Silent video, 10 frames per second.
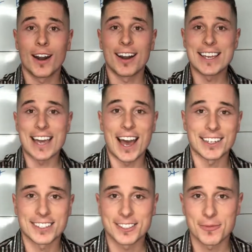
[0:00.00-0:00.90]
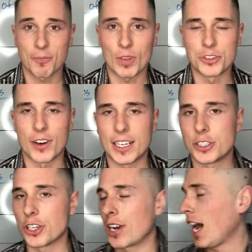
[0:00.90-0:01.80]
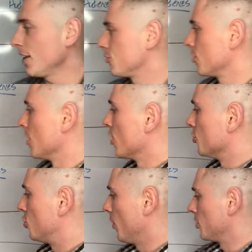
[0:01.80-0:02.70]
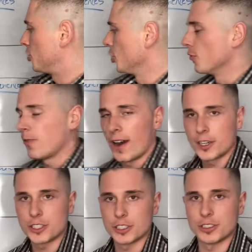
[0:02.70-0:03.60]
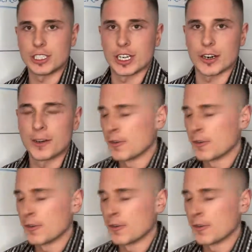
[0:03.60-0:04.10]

yet. Right? So you're kind of doing two functions here.